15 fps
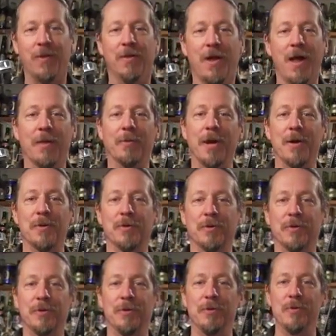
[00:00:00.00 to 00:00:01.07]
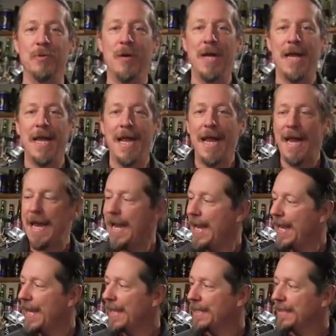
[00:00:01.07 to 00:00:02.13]
Colorado crew,
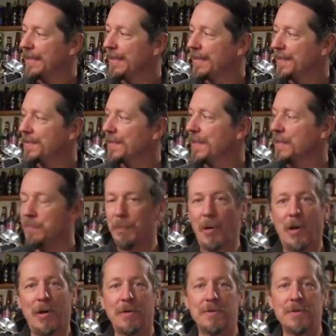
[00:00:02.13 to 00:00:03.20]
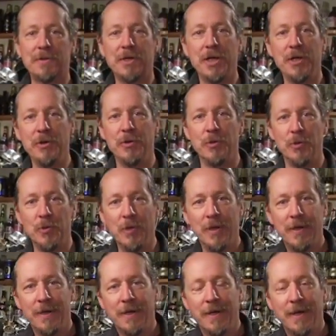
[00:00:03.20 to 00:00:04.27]
and this is part
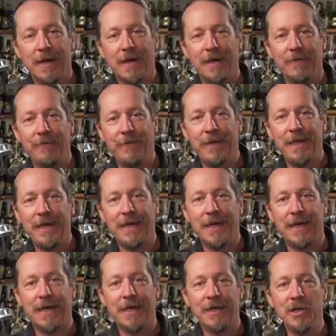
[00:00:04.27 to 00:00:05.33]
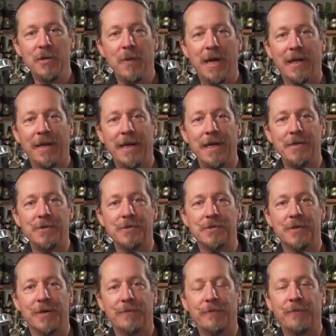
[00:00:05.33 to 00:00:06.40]
2 of the
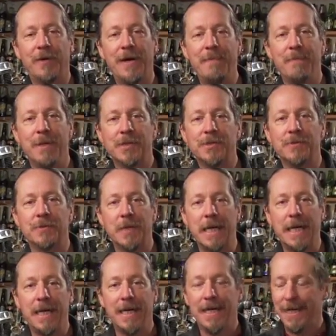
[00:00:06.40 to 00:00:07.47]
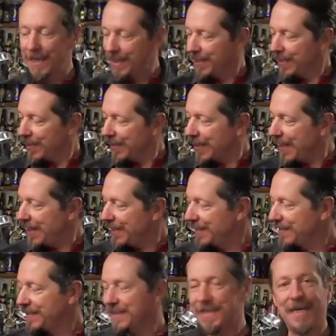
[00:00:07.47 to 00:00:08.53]
ULH frame mystery. Okay,
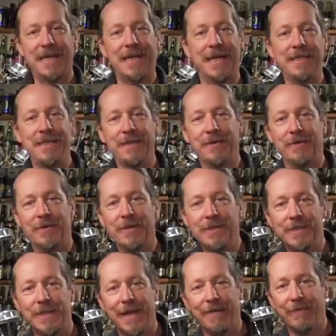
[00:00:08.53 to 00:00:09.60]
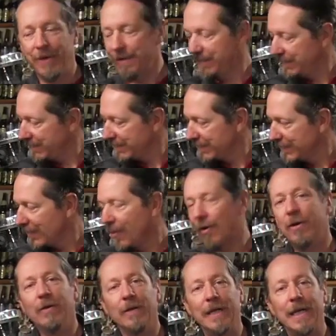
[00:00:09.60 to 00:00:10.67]
this is a 1937
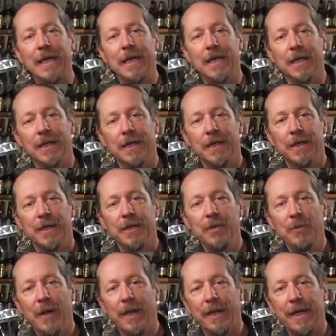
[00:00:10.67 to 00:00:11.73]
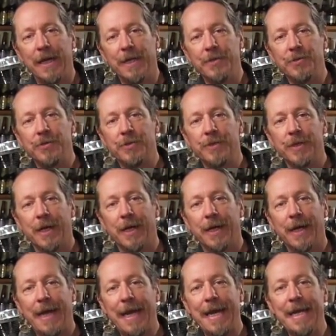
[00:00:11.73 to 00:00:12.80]
Harley ULH
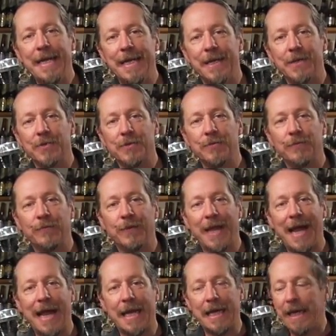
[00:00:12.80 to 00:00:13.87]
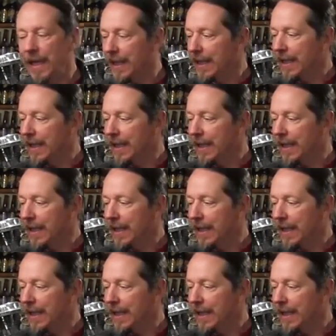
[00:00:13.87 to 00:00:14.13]
80-inch flatty.